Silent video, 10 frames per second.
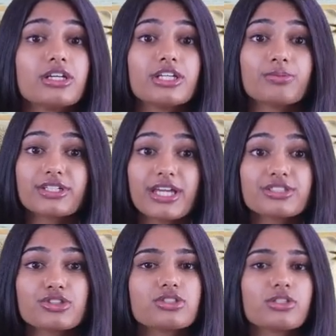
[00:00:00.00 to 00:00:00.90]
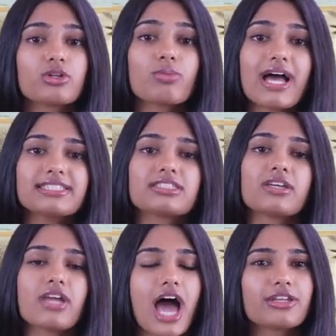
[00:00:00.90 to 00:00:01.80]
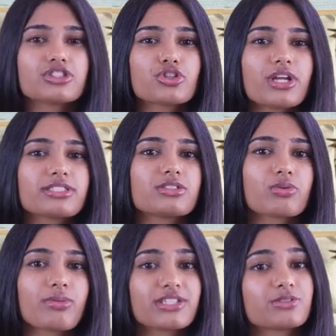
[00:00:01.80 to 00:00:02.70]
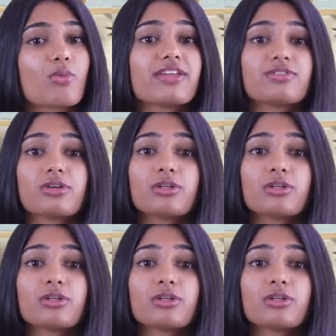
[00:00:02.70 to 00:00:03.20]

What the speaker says: Even nations the U.S. had a trade surplus with